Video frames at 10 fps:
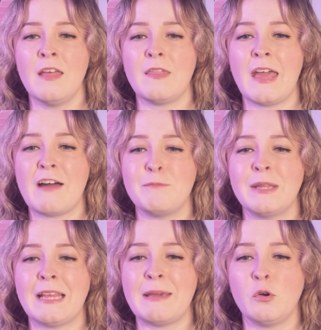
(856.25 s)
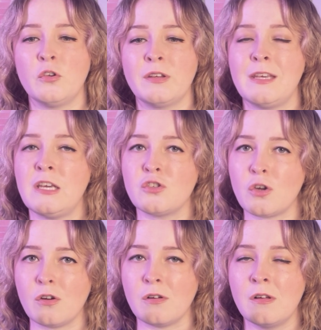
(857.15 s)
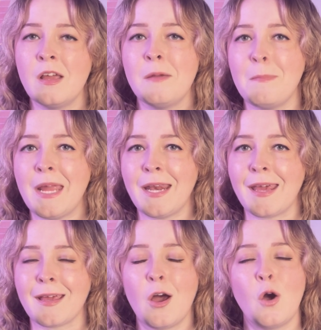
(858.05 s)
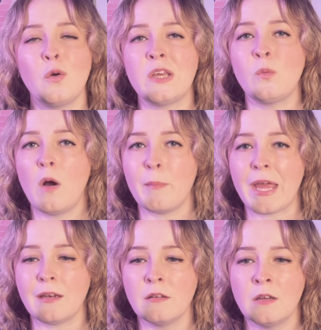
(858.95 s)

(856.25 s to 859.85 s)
They have been labeled Kijol, meaning Oni woman.